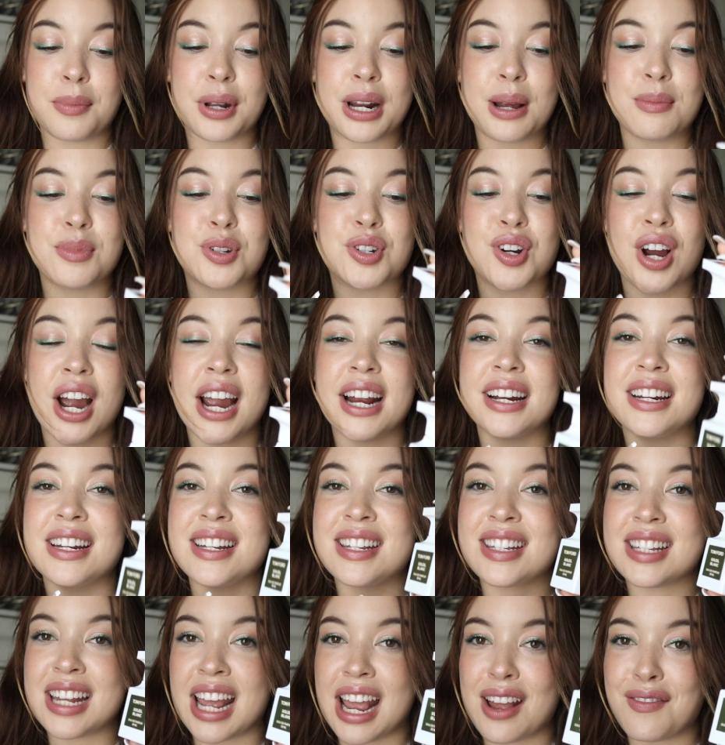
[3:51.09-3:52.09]
but I'm trying to
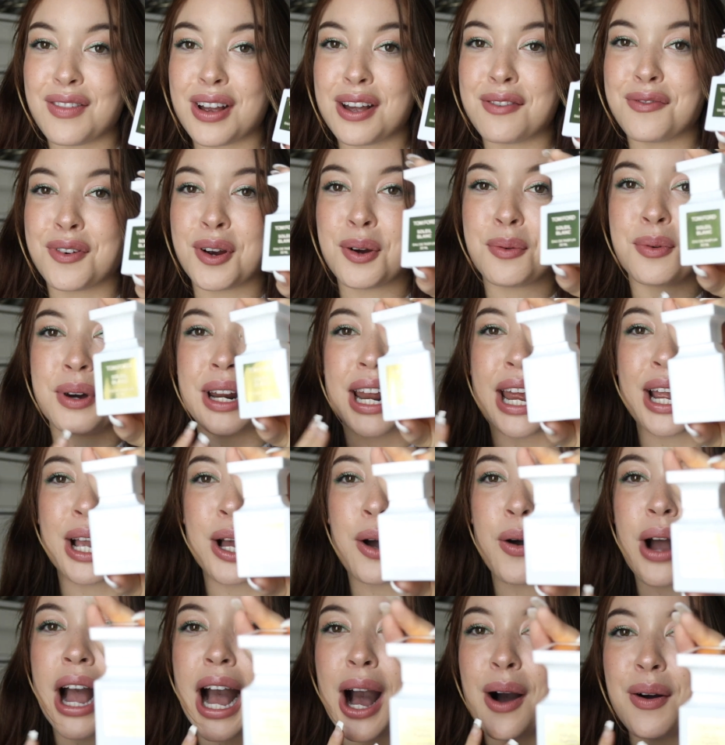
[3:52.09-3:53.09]
save it for when I
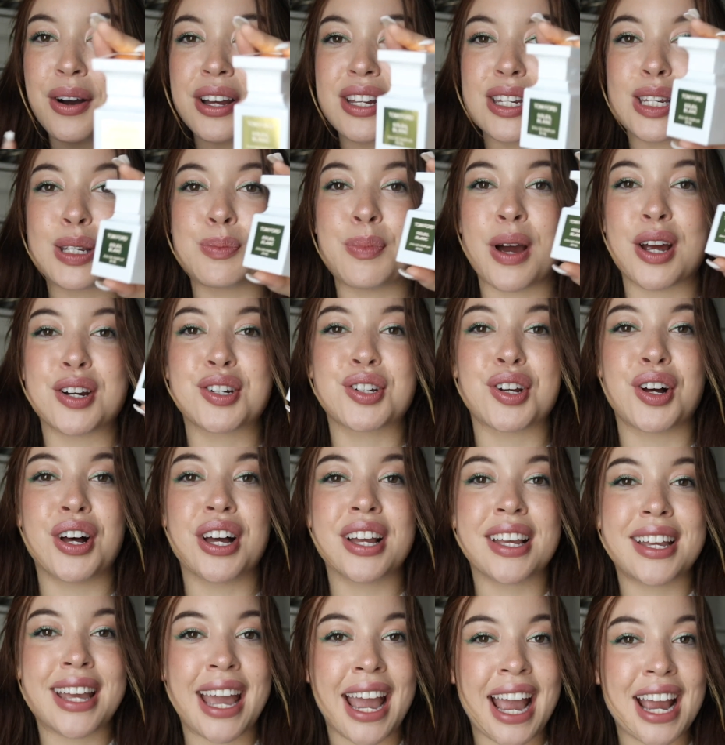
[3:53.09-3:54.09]
go out and special
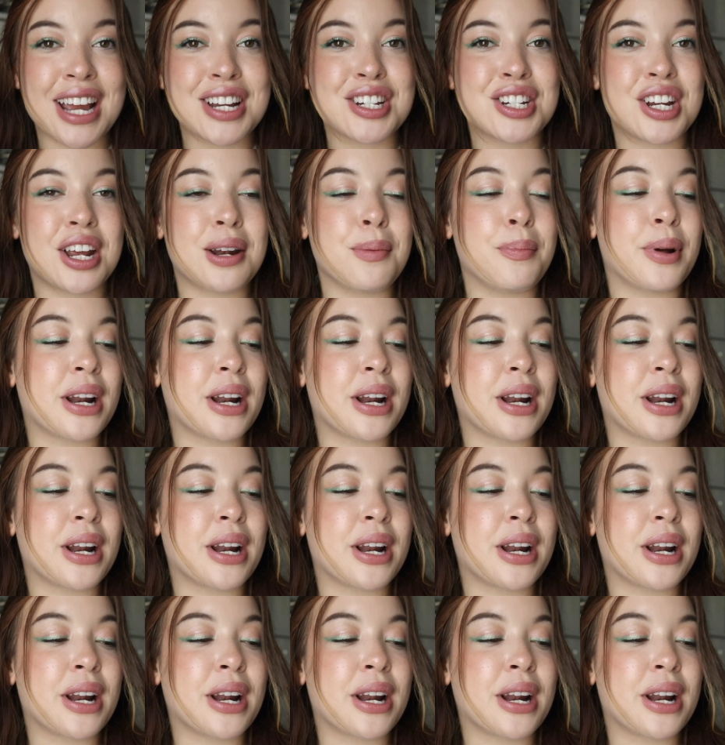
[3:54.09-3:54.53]
occasion.